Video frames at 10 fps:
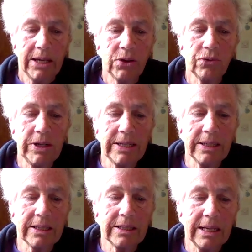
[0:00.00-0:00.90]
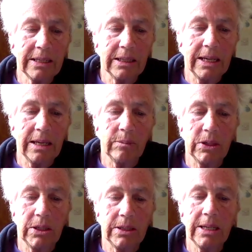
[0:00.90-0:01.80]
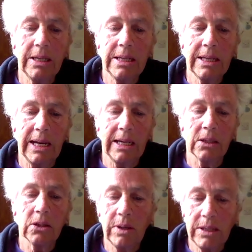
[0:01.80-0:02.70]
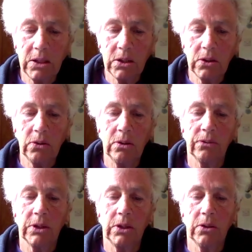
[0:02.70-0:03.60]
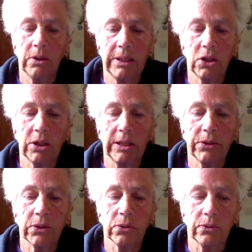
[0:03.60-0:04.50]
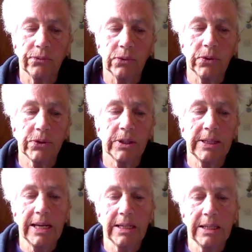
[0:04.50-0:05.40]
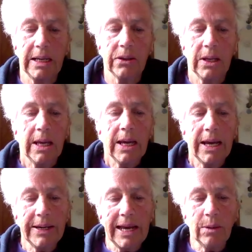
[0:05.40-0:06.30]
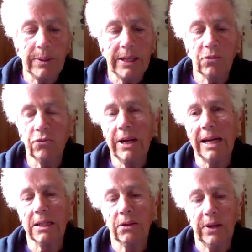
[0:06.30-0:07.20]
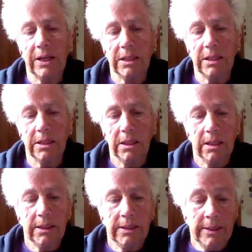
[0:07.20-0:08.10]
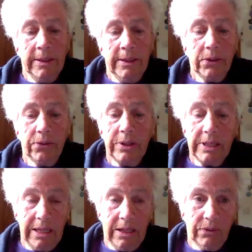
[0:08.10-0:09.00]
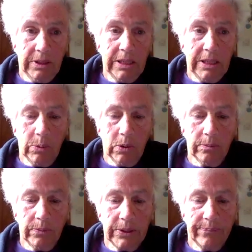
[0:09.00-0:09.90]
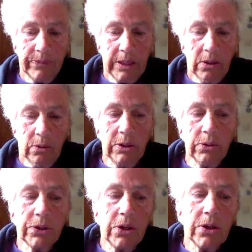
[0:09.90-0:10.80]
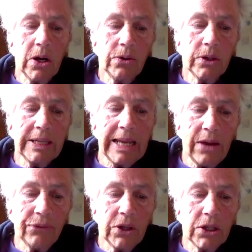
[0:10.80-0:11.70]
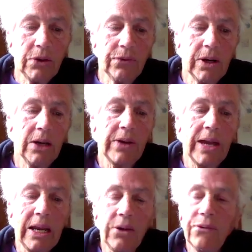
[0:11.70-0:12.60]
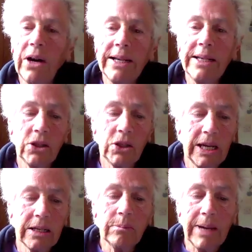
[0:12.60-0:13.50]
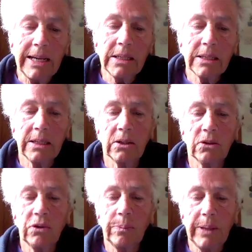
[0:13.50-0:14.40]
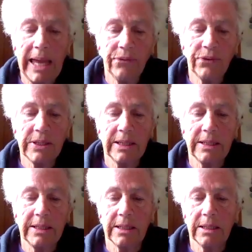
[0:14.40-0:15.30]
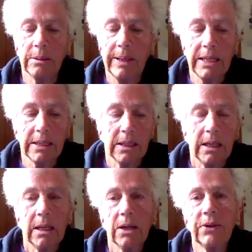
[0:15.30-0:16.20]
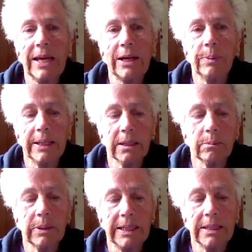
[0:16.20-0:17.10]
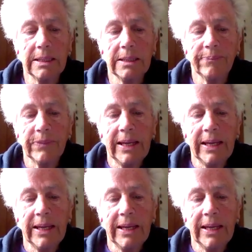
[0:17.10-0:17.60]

and recent satellite images indicate that 22 of the nuclear shelters or vaults at Lakenheath are now being reactivated to receive these bombs. We also know that the F-35A fighter jet maintenance and repair facilities at the base have now been completed,